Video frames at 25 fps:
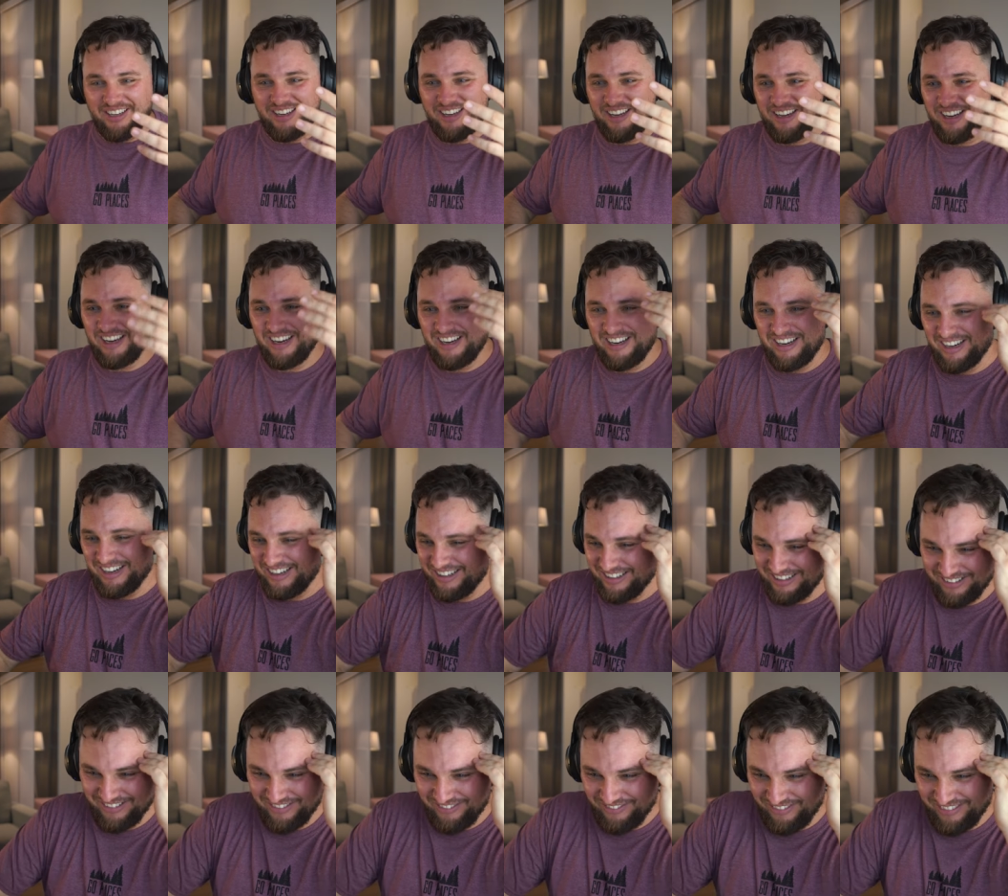And
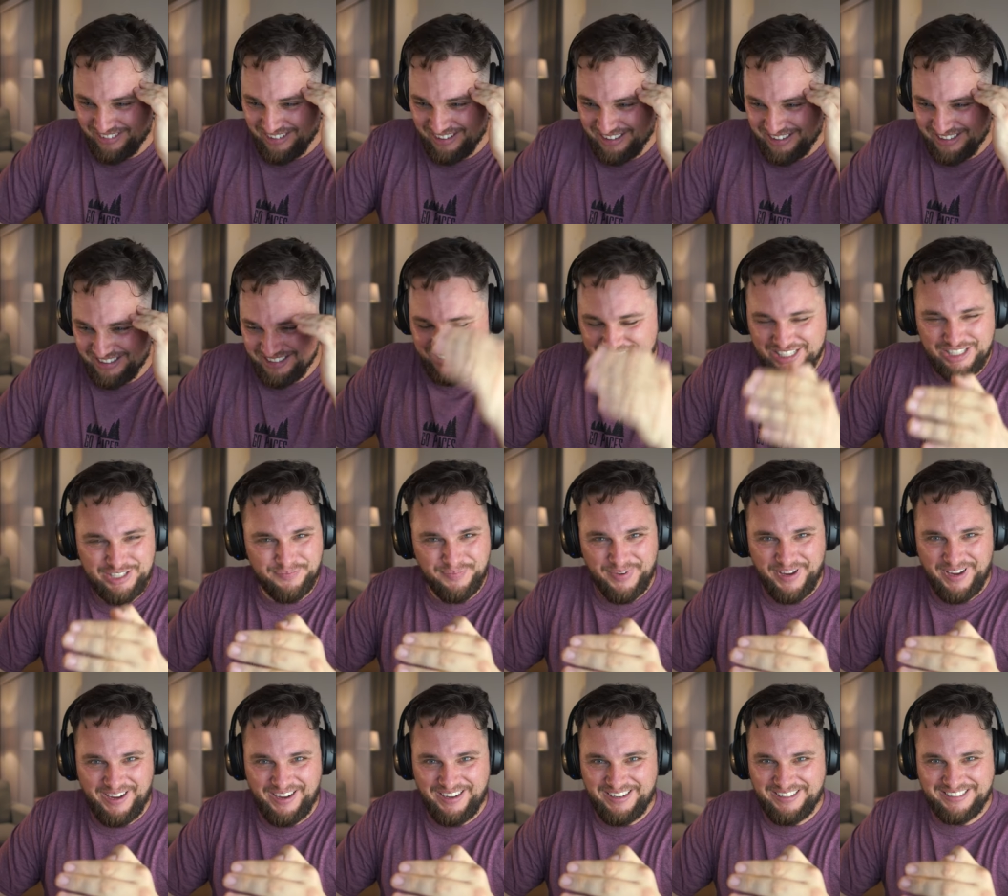this
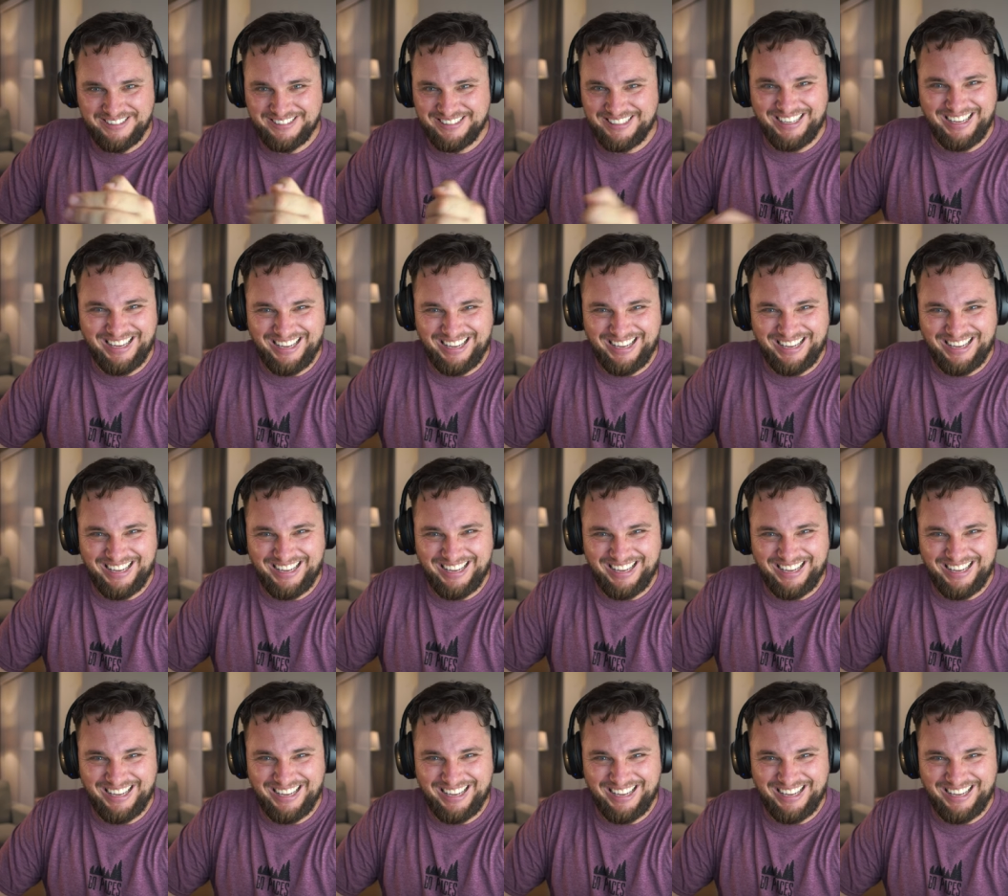band,